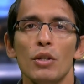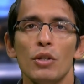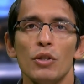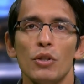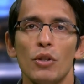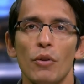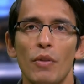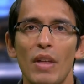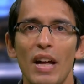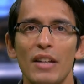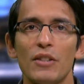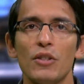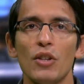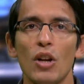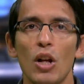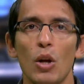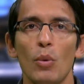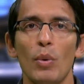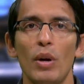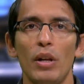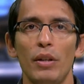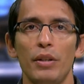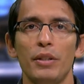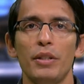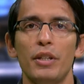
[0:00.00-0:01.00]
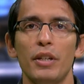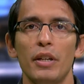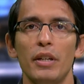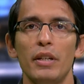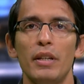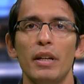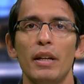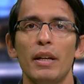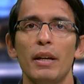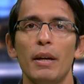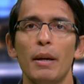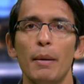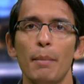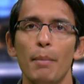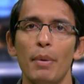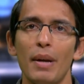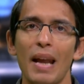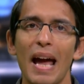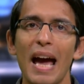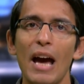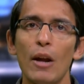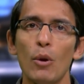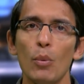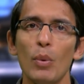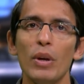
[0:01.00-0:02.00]
So that's all well and good, but
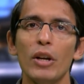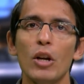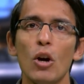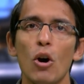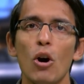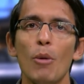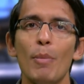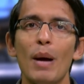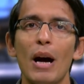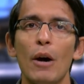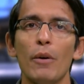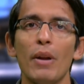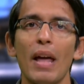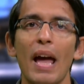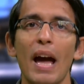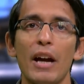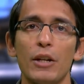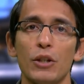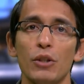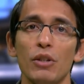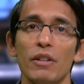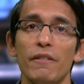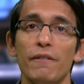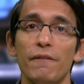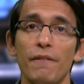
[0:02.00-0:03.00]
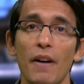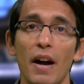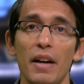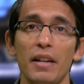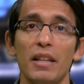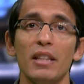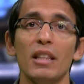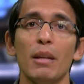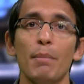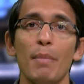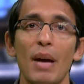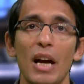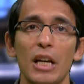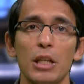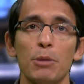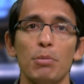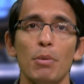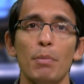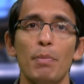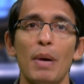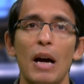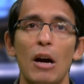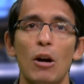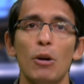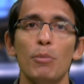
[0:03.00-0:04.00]
how do we go about actually finding the
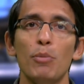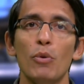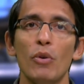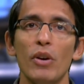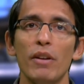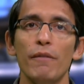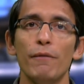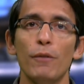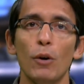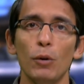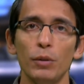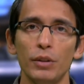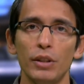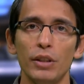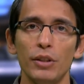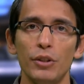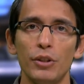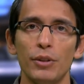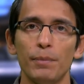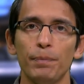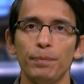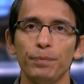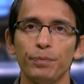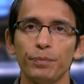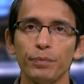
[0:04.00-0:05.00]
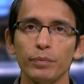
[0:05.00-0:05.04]
maximum power point voltage?